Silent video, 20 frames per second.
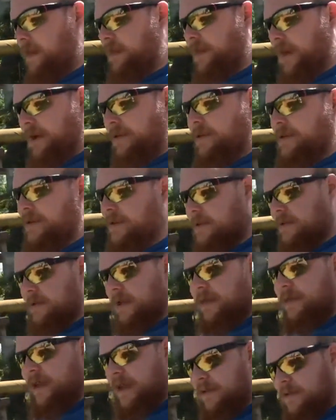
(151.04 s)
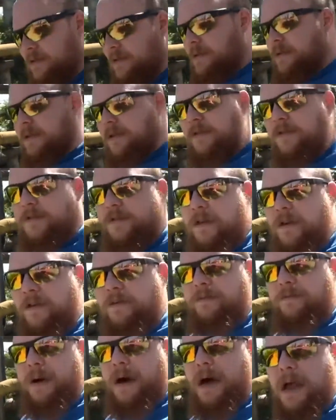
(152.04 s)
thousands and thousands of
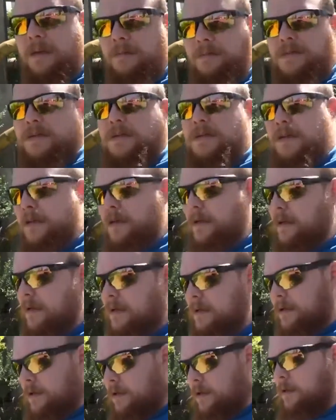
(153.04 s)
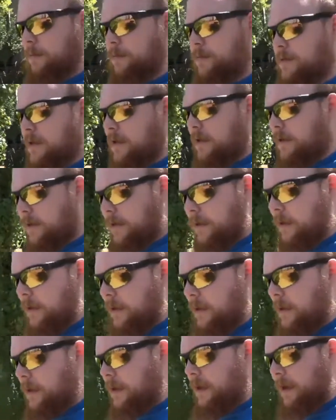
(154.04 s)
pipes and tubes and
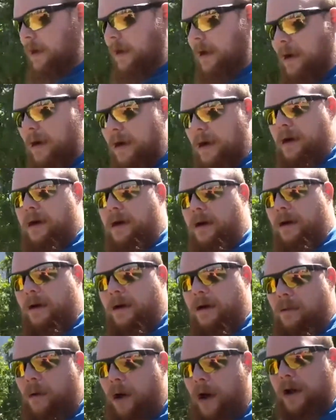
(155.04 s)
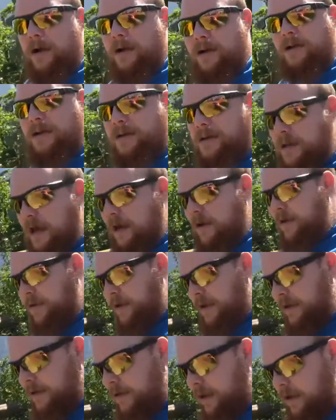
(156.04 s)
wires and
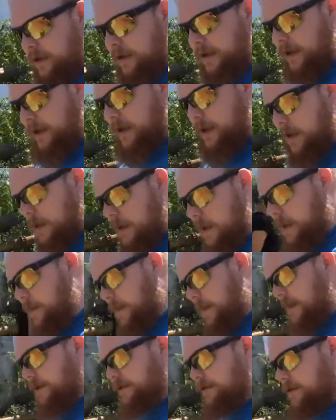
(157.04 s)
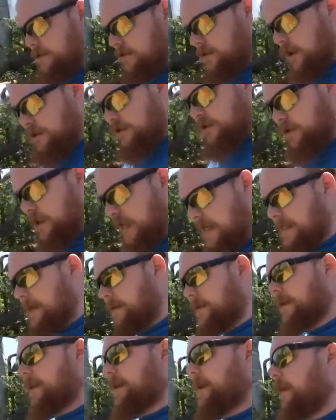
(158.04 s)
everything, all the infrastructure that's
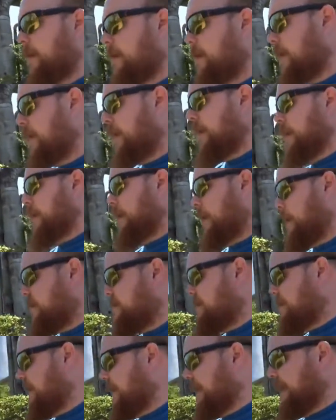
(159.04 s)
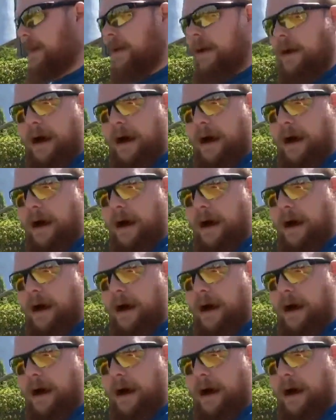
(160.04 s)
underneath our city.